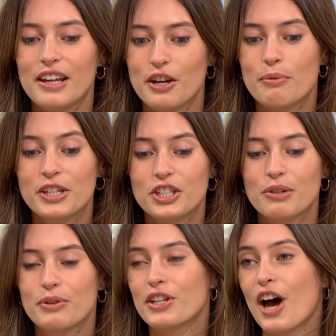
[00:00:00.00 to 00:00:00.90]
she, you know, when
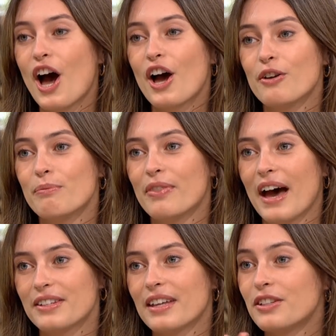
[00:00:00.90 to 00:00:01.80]
she was at home,
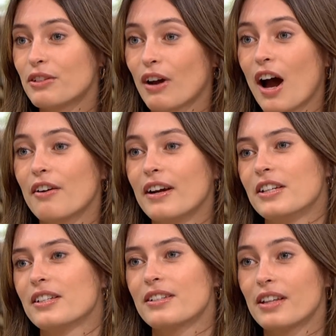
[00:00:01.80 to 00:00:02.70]
that sense of
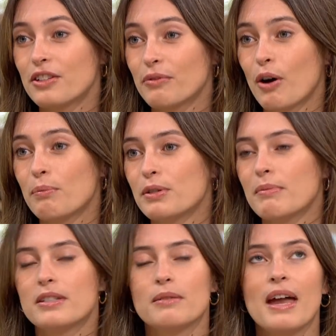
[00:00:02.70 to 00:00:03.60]
courage, that sense of
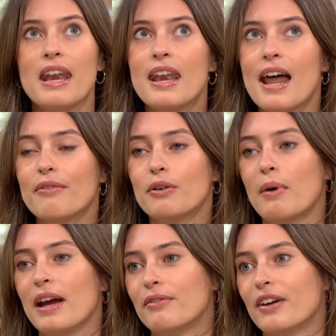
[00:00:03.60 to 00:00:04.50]
optimism, it never
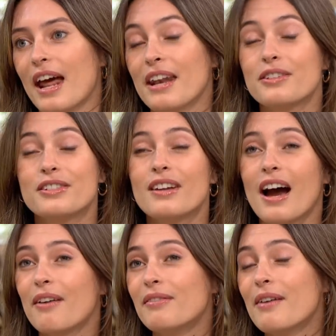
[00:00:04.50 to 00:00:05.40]
wavered, and it's mm-hmm. n
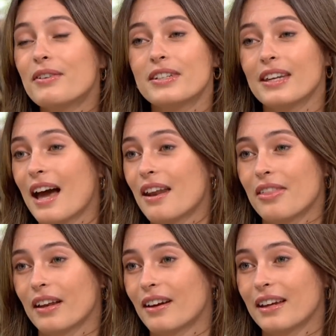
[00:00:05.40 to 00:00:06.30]
I've never seen
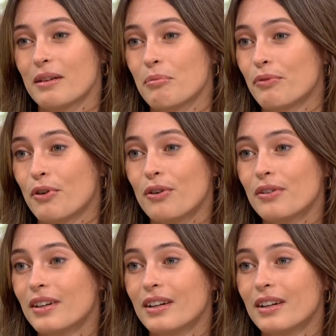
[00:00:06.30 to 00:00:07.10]
anything like it before.